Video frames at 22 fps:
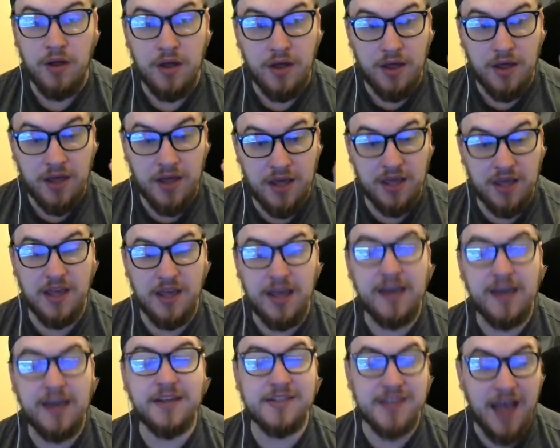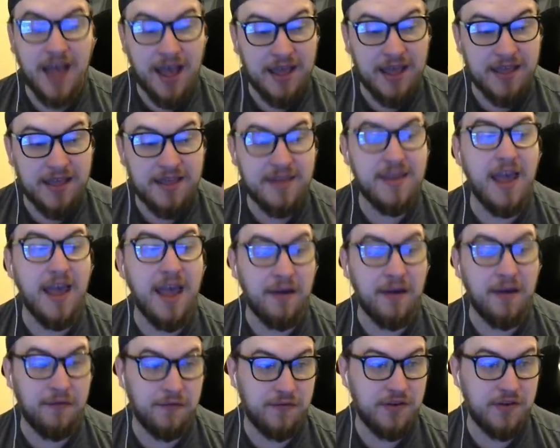he is a
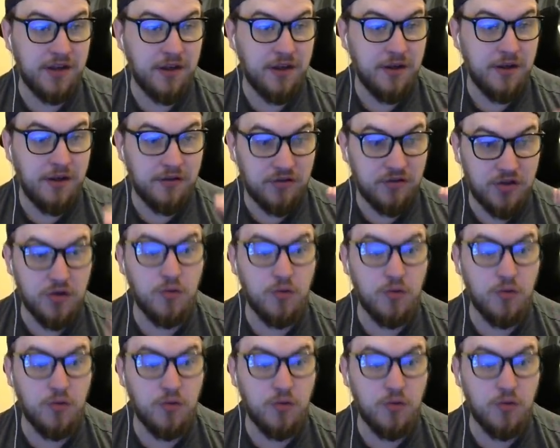gift to